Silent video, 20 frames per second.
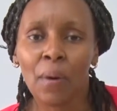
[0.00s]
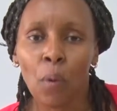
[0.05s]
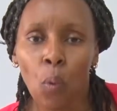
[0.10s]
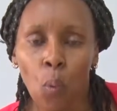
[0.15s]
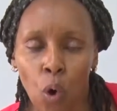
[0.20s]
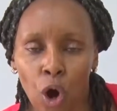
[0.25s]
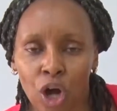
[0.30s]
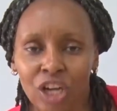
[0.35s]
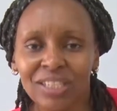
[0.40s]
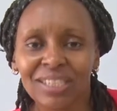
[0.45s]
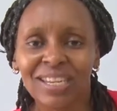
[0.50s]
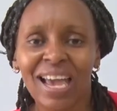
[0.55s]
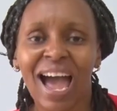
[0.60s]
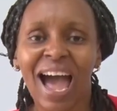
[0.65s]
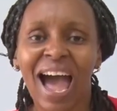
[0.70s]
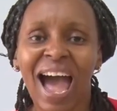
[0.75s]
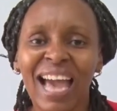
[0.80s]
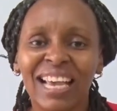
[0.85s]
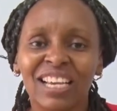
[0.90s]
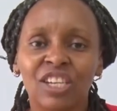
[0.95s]
what
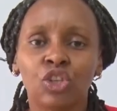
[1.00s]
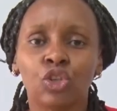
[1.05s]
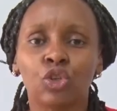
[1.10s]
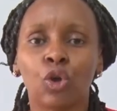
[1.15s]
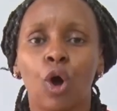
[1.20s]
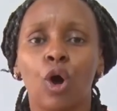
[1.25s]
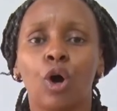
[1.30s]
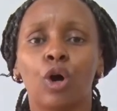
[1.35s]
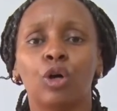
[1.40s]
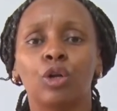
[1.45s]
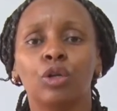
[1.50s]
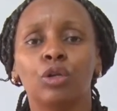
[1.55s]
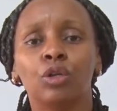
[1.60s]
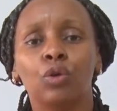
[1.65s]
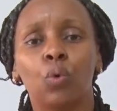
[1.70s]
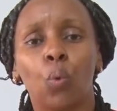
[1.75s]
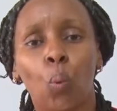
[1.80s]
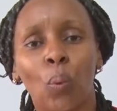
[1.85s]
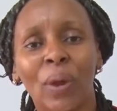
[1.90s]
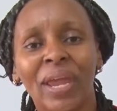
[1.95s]

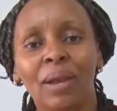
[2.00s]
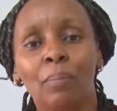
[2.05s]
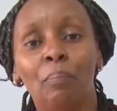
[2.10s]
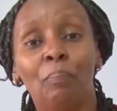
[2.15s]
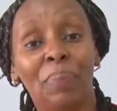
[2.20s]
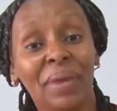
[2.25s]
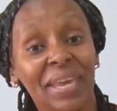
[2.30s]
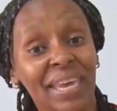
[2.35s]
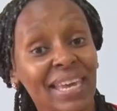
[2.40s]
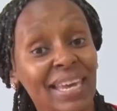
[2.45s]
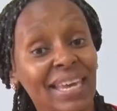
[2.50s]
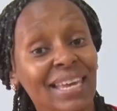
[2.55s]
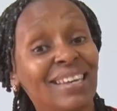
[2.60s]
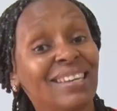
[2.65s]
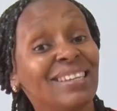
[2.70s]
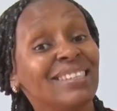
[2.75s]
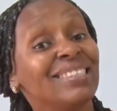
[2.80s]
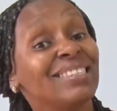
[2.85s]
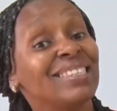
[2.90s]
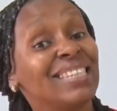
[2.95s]
action will be
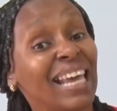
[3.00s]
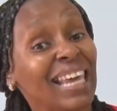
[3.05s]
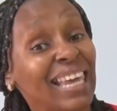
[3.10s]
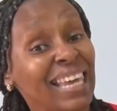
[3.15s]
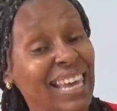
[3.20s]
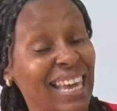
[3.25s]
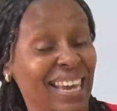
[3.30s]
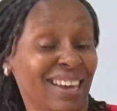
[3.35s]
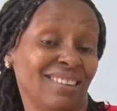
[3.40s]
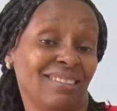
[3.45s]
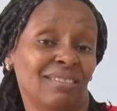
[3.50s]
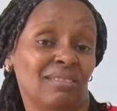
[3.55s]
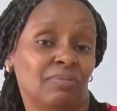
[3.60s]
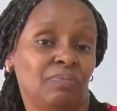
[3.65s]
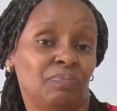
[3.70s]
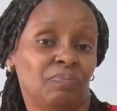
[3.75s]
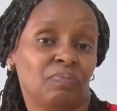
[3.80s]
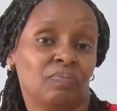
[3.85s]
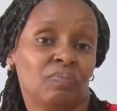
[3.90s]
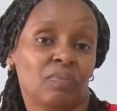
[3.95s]
taken
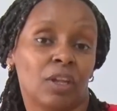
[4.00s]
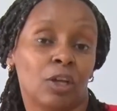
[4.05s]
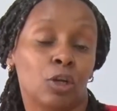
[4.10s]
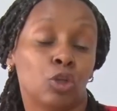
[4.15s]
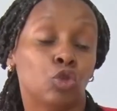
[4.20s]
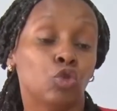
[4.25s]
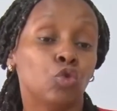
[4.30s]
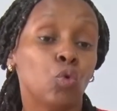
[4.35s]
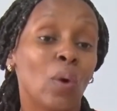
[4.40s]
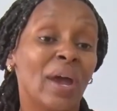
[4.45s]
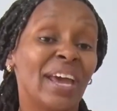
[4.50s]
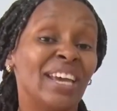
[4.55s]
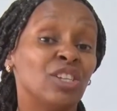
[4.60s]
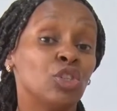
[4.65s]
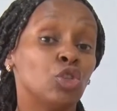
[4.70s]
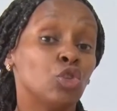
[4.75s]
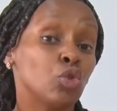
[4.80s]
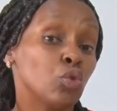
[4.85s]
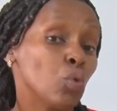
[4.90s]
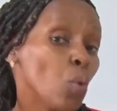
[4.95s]
to
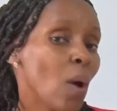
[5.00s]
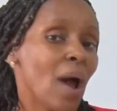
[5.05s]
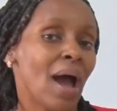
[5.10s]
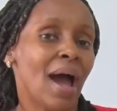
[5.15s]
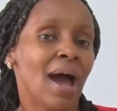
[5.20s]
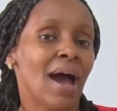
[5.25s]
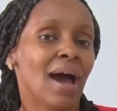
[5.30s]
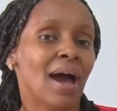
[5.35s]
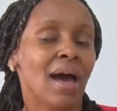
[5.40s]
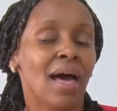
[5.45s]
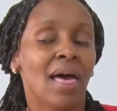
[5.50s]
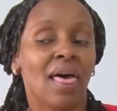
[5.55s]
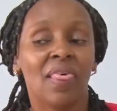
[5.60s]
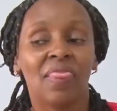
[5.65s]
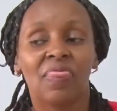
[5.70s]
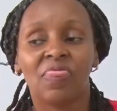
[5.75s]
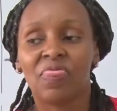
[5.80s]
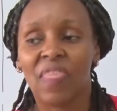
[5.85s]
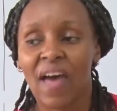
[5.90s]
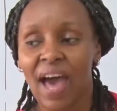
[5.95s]
ensure
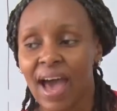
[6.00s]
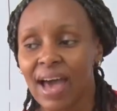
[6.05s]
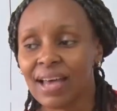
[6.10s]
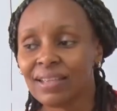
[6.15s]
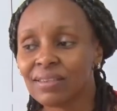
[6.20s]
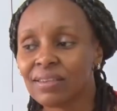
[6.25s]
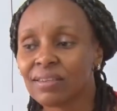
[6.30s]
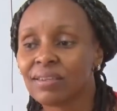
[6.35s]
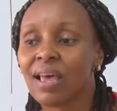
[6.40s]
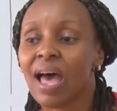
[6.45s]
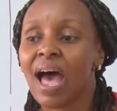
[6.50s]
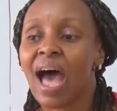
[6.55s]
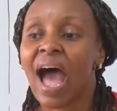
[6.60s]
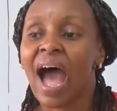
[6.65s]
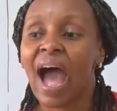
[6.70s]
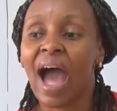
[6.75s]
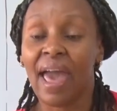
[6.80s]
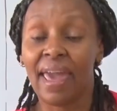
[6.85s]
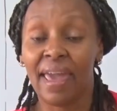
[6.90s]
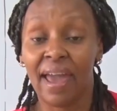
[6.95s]
that
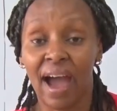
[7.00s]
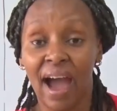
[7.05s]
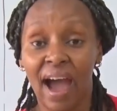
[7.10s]
I